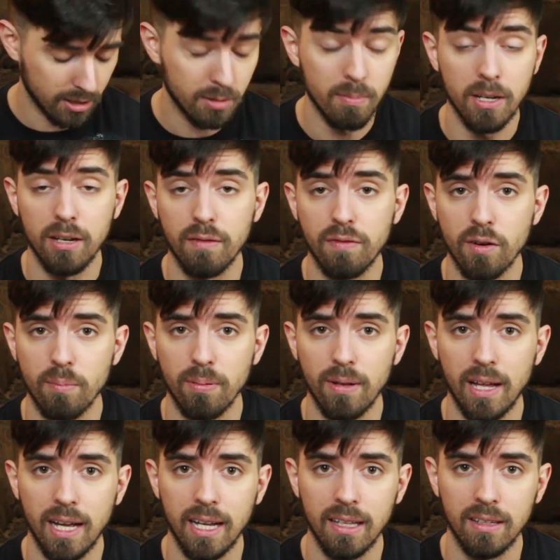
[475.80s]
This will be good if you're
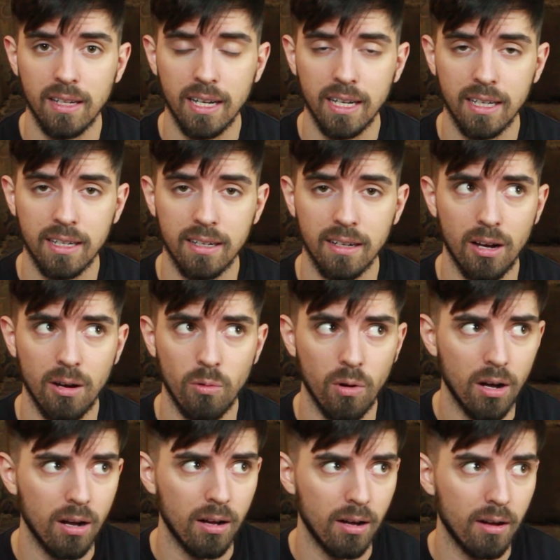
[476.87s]
playing like a,
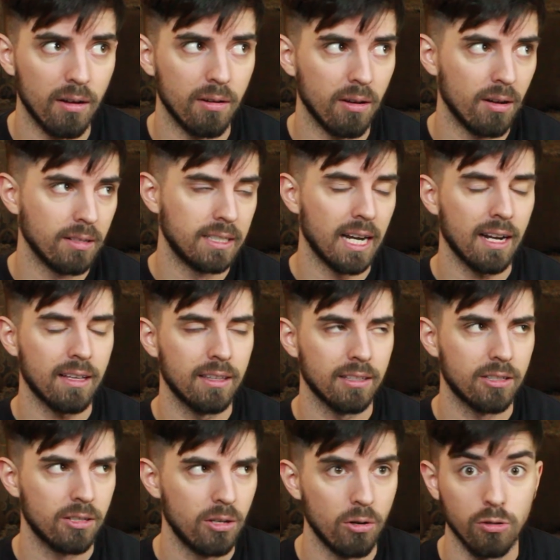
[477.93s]
a, a deck
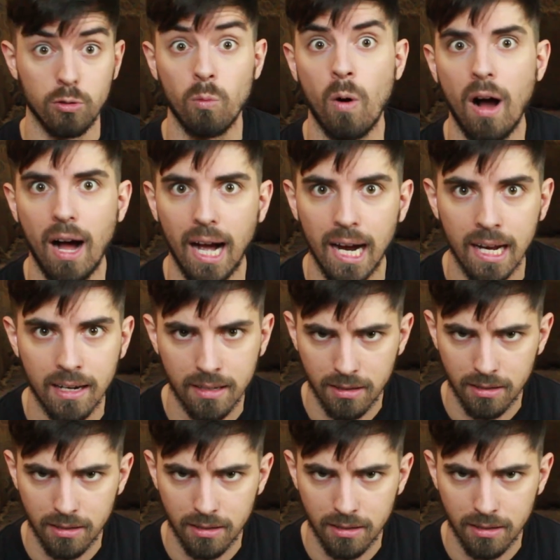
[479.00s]
that goes wide,